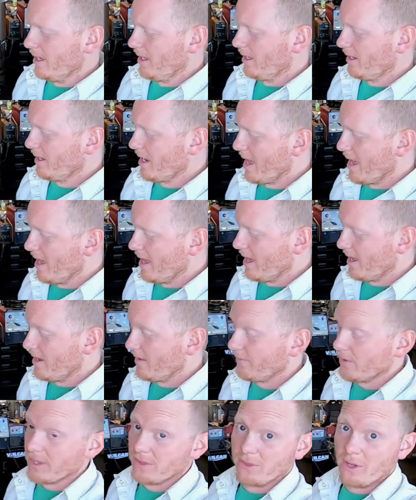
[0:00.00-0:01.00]
in, and
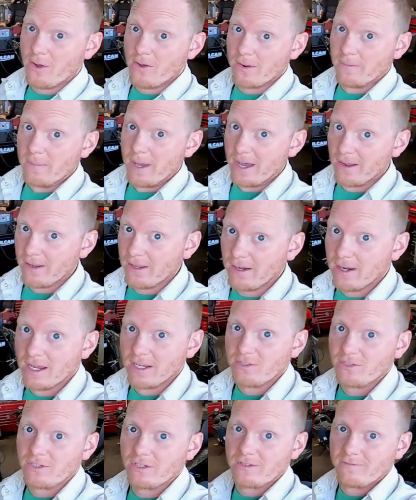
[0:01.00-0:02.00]
if I'd thought about it,
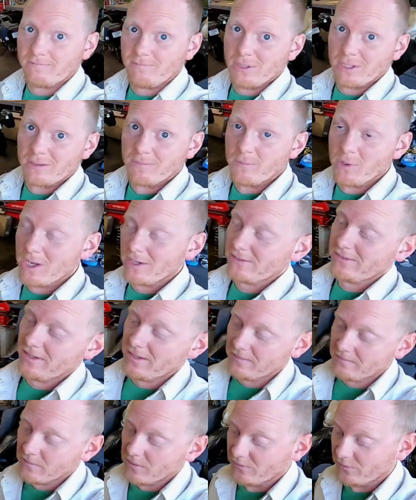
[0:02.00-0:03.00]
I should have put the plugs
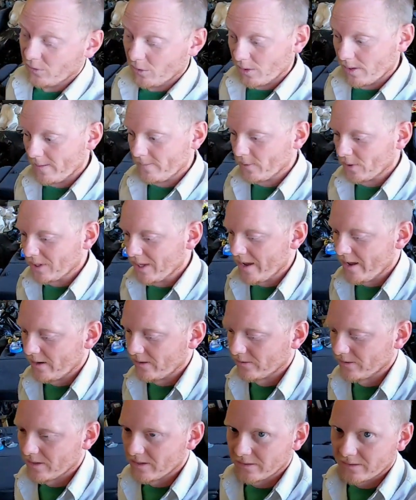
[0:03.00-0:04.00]
in before I put the
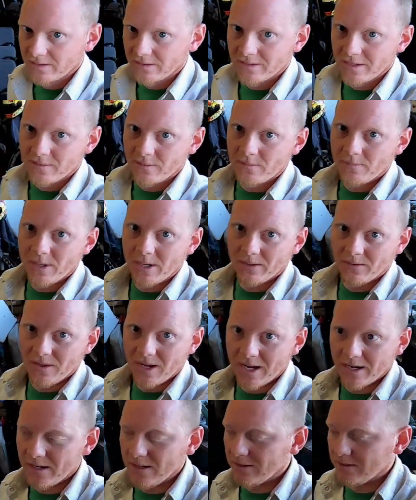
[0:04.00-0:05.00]
headers on, because that would have been a
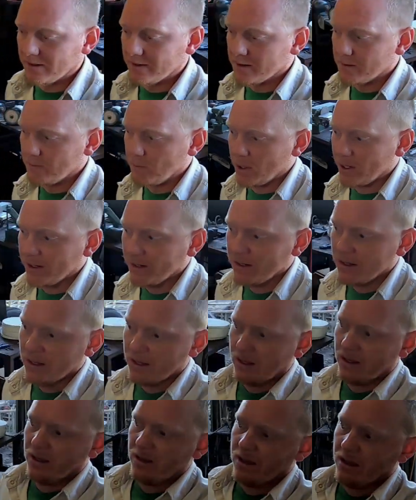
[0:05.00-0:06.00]
lot easier. But
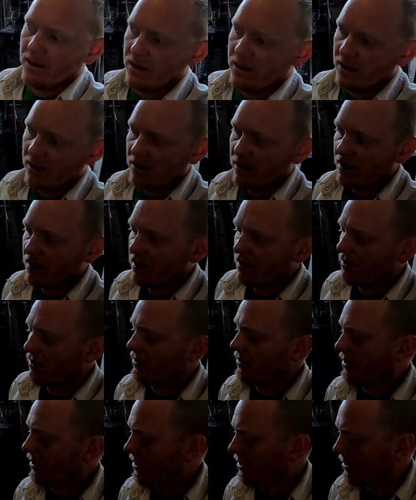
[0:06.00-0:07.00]
you know,
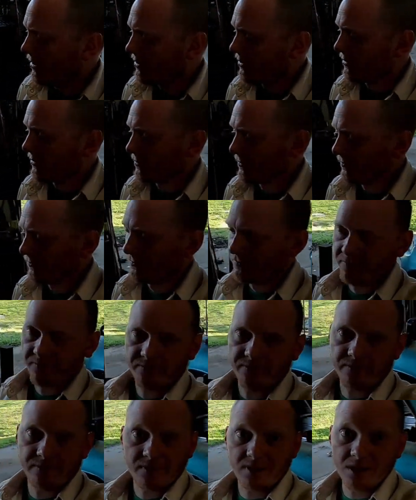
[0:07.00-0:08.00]
you always
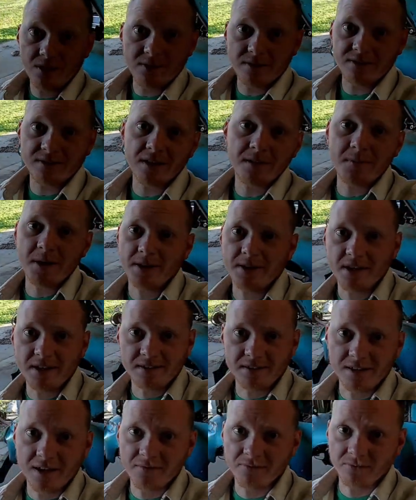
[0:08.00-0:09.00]
think about that
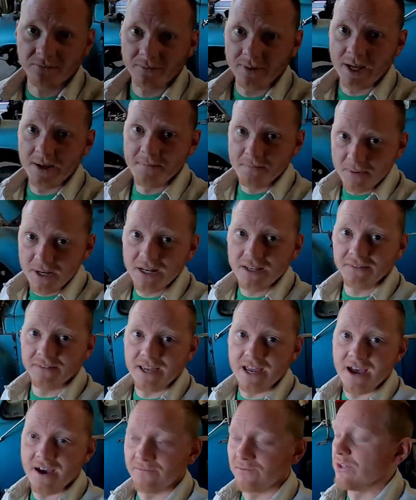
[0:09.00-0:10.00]
stuff
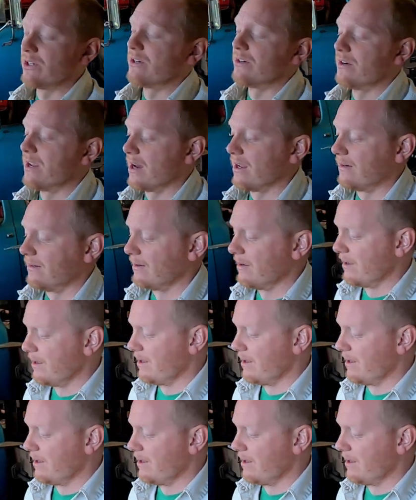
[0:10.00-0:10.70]
immediately after you're done.